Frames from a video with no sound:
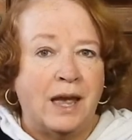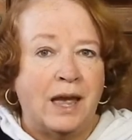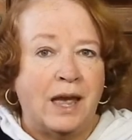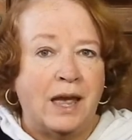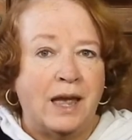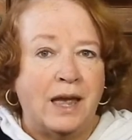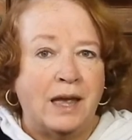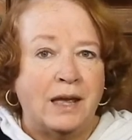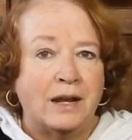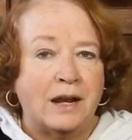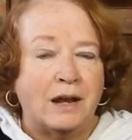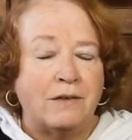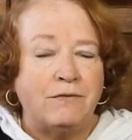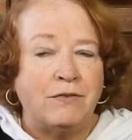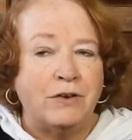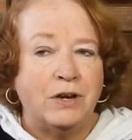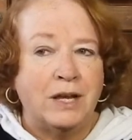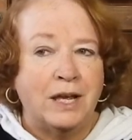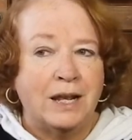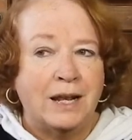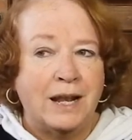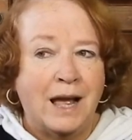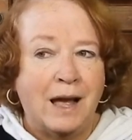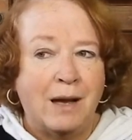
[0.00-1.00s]
And I
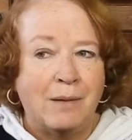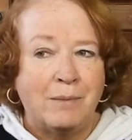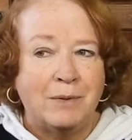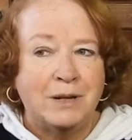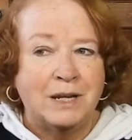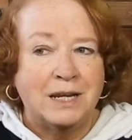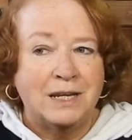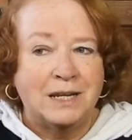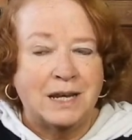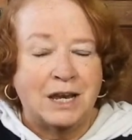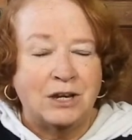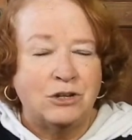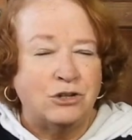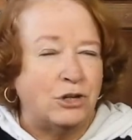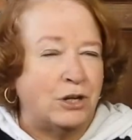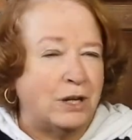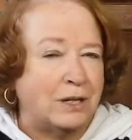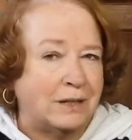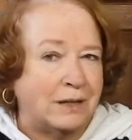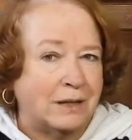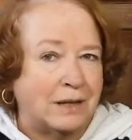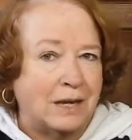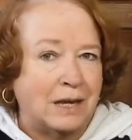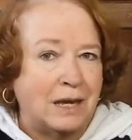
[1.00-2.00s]
forget how many days you
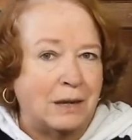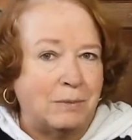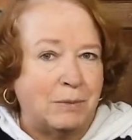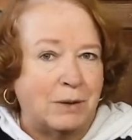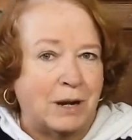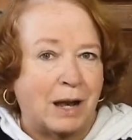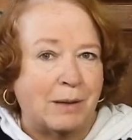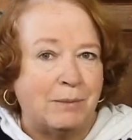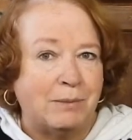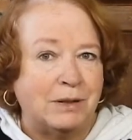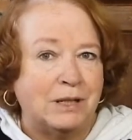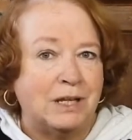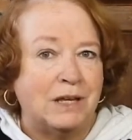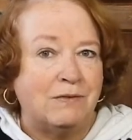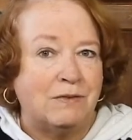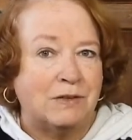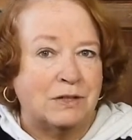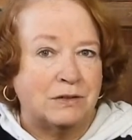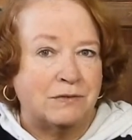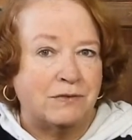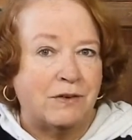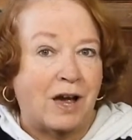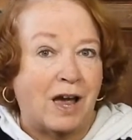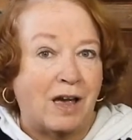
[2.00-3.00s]
get to keep it. I believe
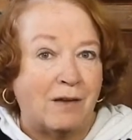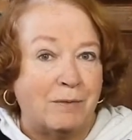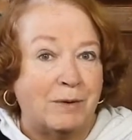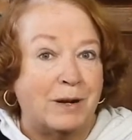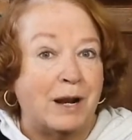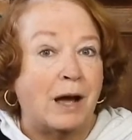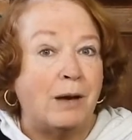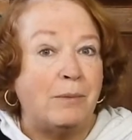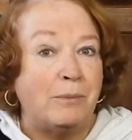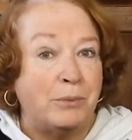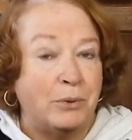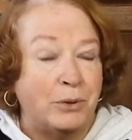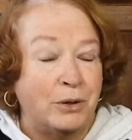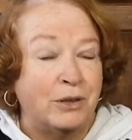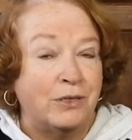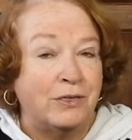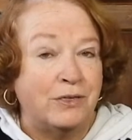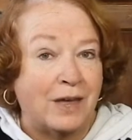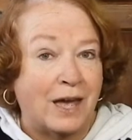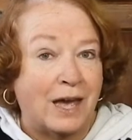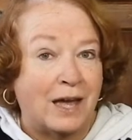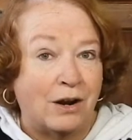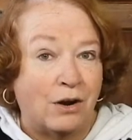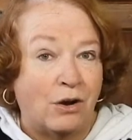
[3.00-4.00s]
it's 5, but I'll put
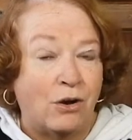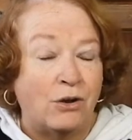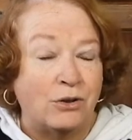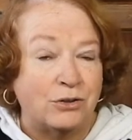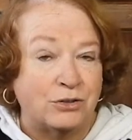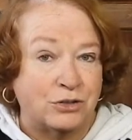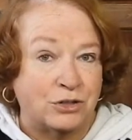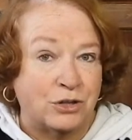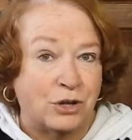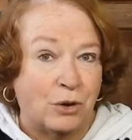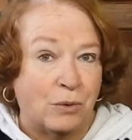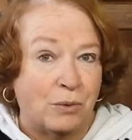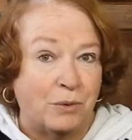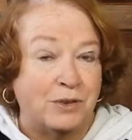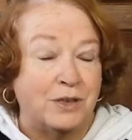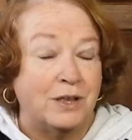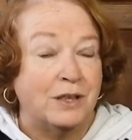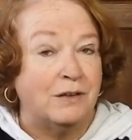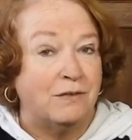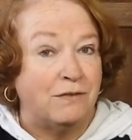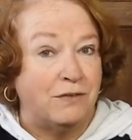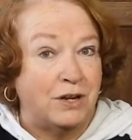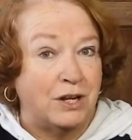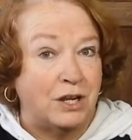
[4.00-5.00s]
that also
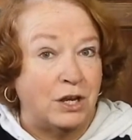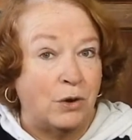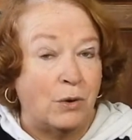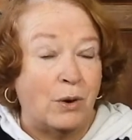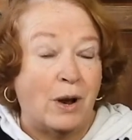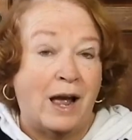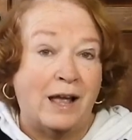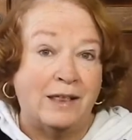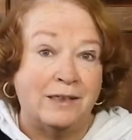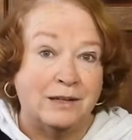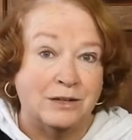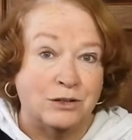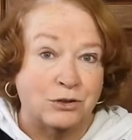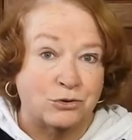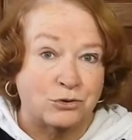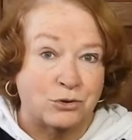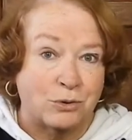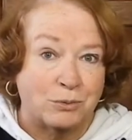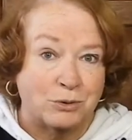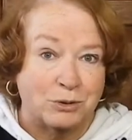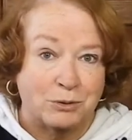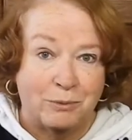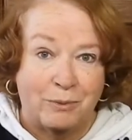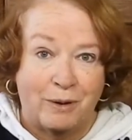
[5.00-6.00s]
within the video and the
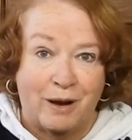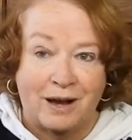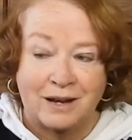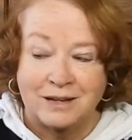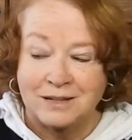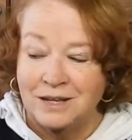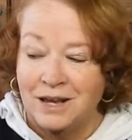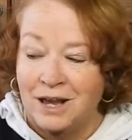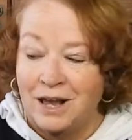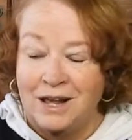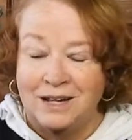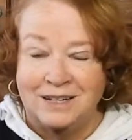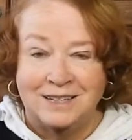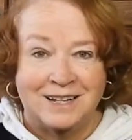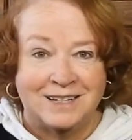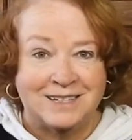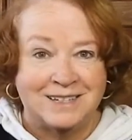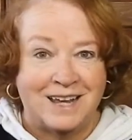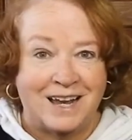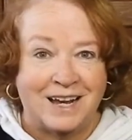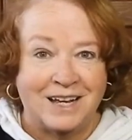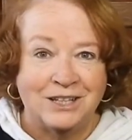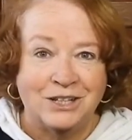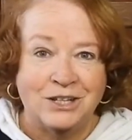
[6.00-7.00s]
description box.
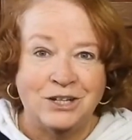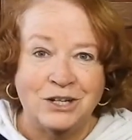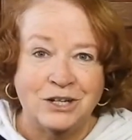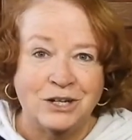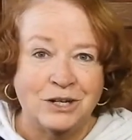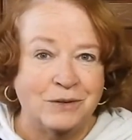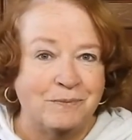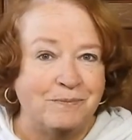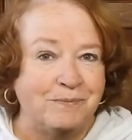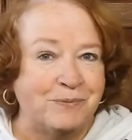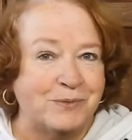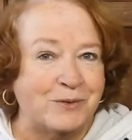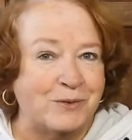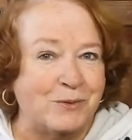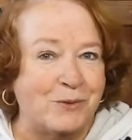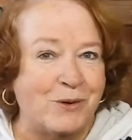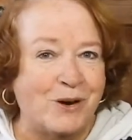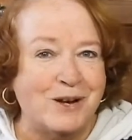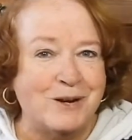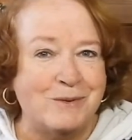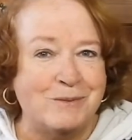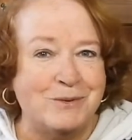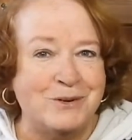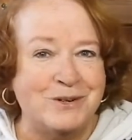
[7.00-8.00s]
Let's take a look.
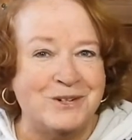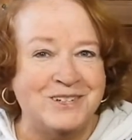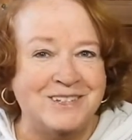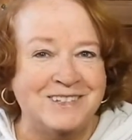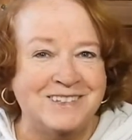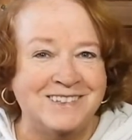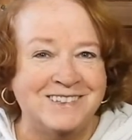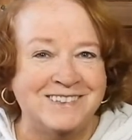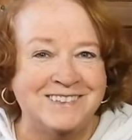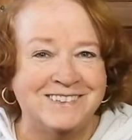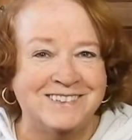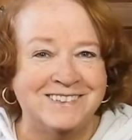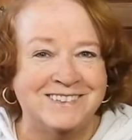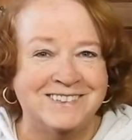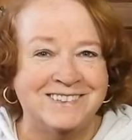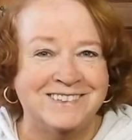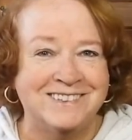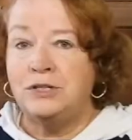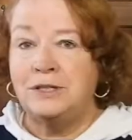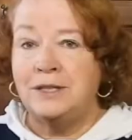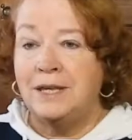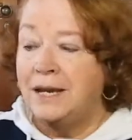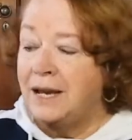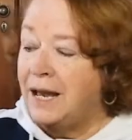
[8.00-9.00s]
Wantable.
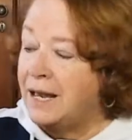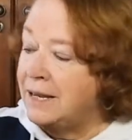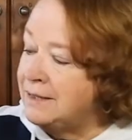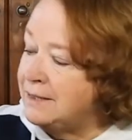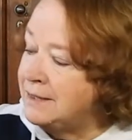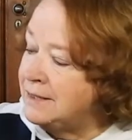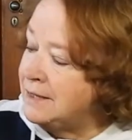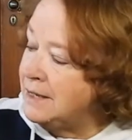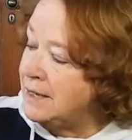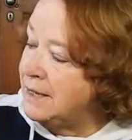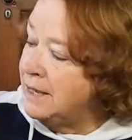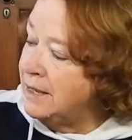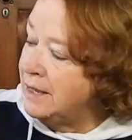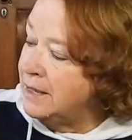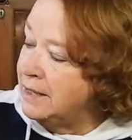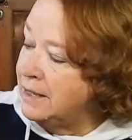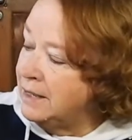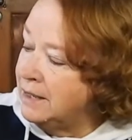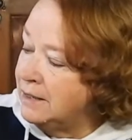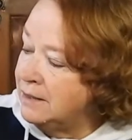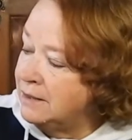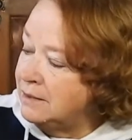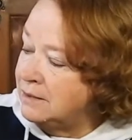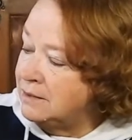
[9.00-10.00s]
First thing I see
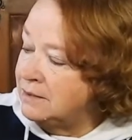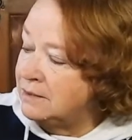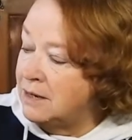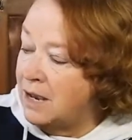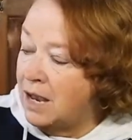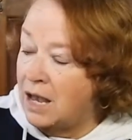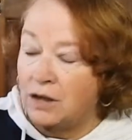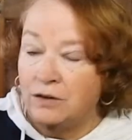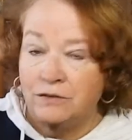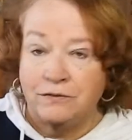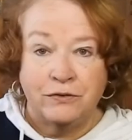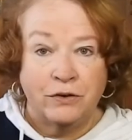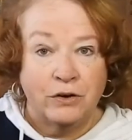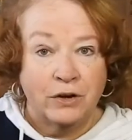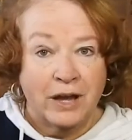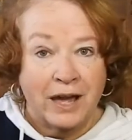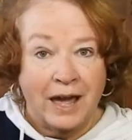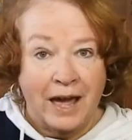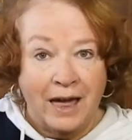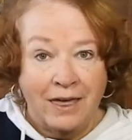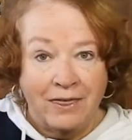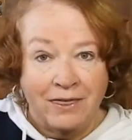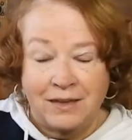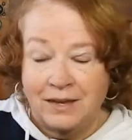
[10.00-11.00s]
is Style for
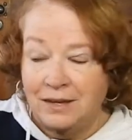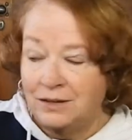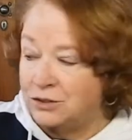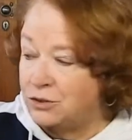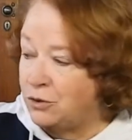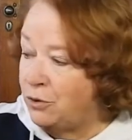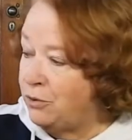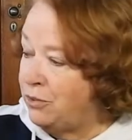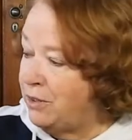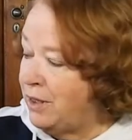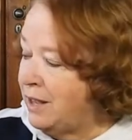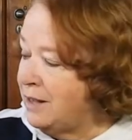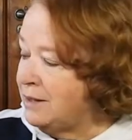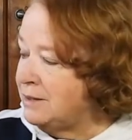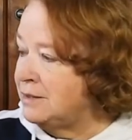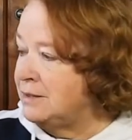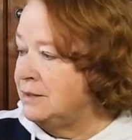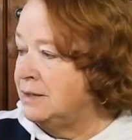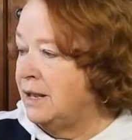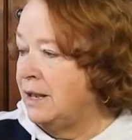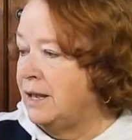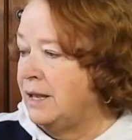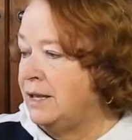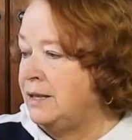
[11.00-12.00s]
Kathy. So that's
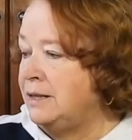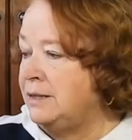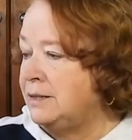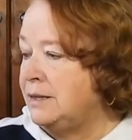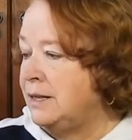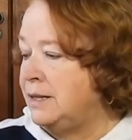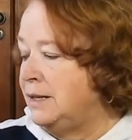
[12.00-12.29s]
nice.